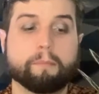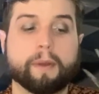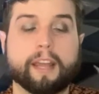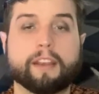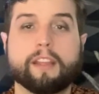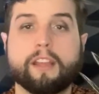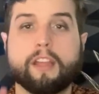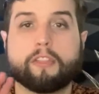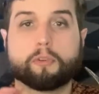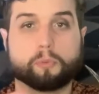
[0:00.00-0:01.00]
But
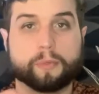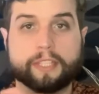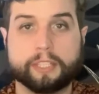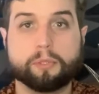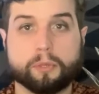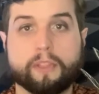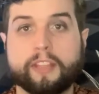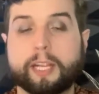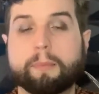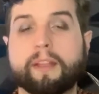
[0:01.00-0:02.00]
the really cool
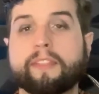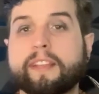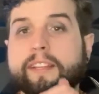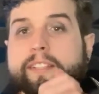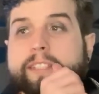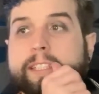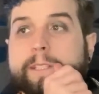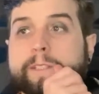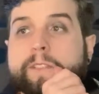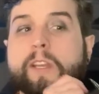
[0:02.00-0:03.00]
thing about this
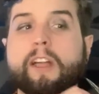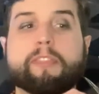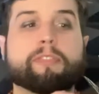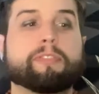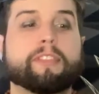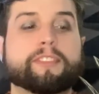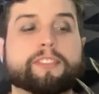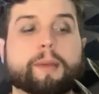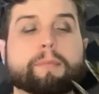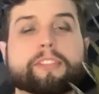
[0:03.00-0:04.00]
is the
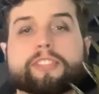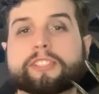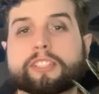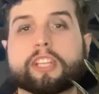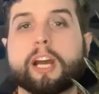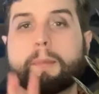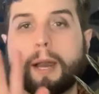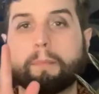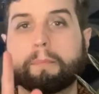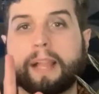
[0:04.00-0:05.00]
stem just doesn't come
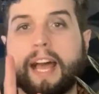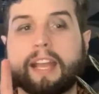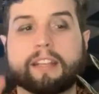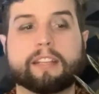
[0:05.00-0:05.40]
up black.